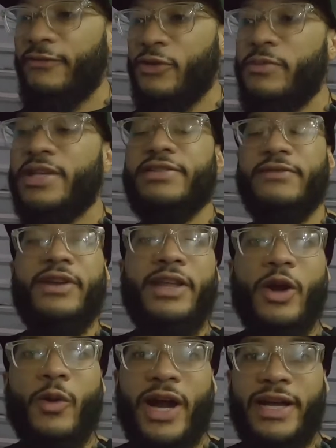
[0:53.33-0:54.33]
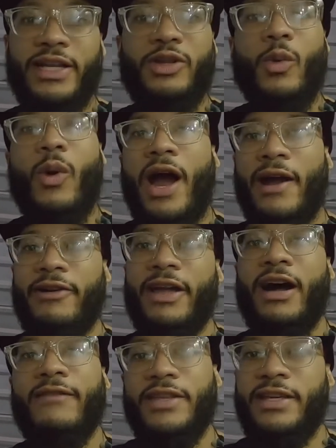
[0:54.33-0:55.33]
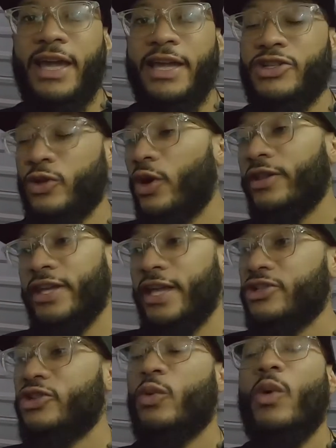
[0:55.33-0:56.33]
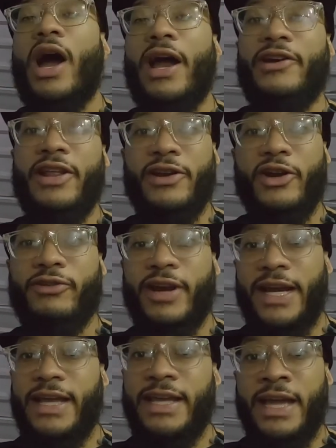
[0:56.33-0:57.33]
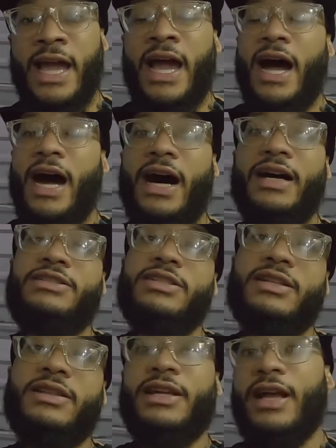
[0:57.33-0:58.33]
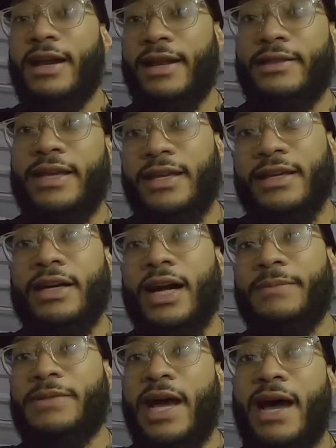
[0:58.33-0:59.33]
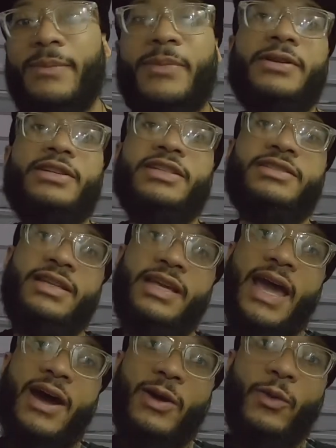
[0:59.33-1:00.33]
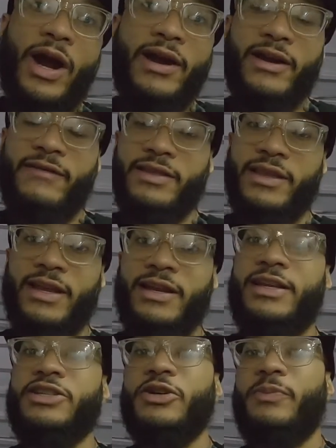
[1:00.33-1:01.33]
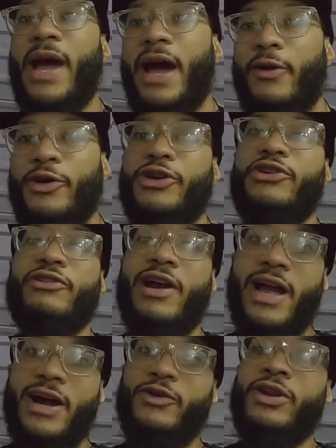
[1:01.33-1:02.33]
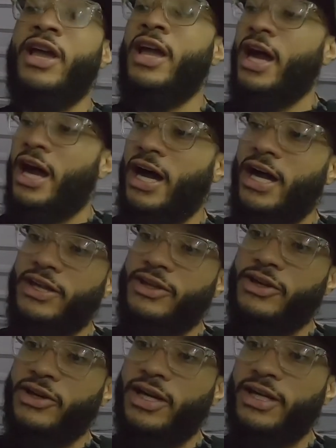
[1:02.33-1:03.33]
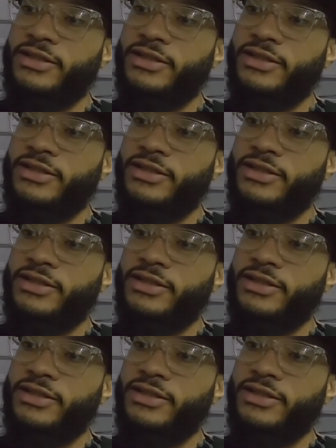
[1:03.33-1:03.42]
you missed the video where I did the wiring of the gauge, so all the gauges are wired in already, just click on the link up top to see how I wired everything to get your power, your ground, your